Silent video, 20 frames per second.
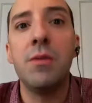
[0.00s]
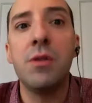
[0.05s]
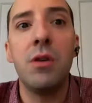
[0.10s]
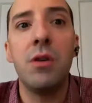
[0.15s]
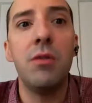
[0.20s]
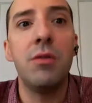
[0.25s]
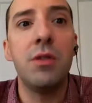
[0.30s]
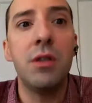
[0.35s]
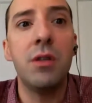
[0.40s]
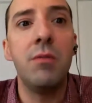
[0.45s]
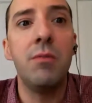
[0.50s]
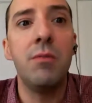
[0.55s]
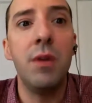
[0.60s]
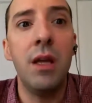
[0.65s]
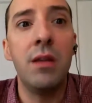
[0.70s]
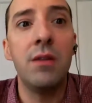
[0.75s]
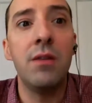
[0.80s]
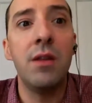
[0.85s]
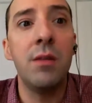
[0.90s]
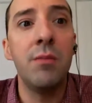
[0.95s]
So to
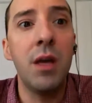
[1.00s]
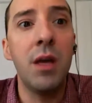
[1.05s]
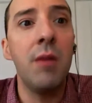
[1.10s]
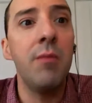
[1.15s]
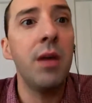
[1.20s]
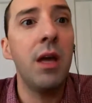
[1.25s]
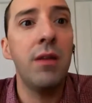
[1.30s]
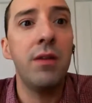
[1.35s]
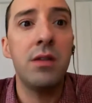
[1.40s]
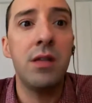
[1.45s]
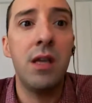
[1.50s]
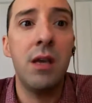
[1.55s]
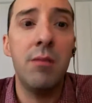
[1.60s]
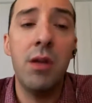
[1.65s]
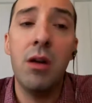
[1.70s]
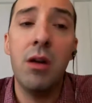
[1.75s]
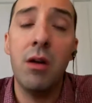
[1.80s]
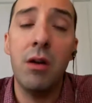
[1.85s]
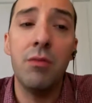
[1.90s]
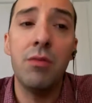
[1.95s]
and them coming out in the same
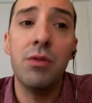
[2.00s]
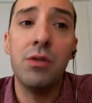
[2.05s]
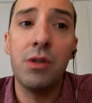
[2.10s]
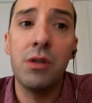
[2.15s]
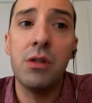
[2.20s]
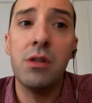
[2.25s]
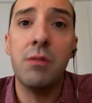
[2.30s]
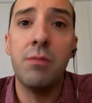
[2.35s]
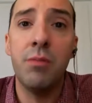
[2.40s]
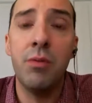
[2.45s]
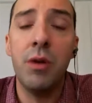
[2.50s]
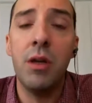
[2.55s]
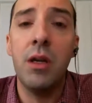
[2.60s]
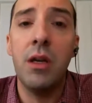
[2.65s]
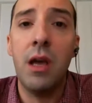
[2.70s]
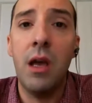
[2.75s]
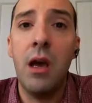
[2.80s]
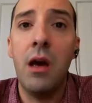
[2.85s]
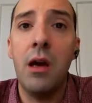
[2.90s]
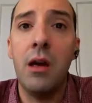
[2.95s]
year, it was just a pretty
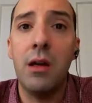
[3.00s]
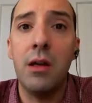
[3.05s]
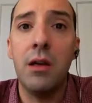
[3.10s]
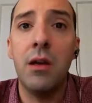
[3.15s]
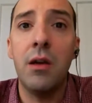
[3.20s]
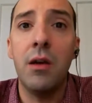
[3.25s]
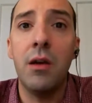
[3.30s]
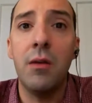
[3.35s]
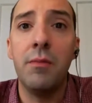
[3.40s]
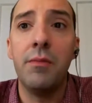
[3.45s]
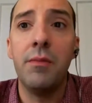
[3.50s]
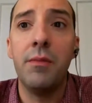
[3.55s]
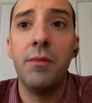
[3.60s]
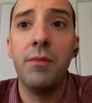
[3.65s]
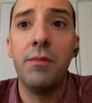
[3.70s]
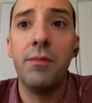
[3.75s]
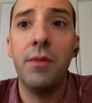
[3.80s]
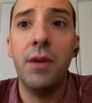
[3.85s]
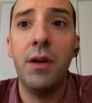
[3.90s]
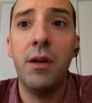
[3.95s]
chaotic year.
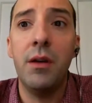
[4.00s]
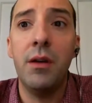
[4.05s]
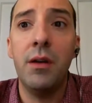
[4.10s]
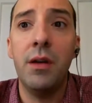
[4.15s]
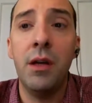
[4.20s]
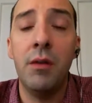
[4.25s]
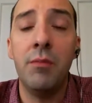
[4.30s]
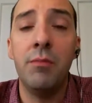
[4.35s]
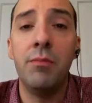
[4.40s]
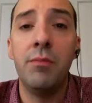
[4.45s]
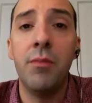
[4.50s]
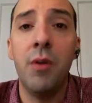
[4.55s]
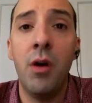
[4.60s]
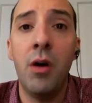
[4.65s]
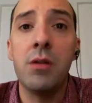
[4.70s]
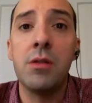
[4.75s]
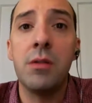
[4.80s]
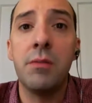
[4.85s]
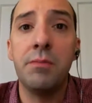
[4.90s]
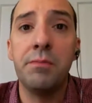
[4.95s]
And mm. awesome.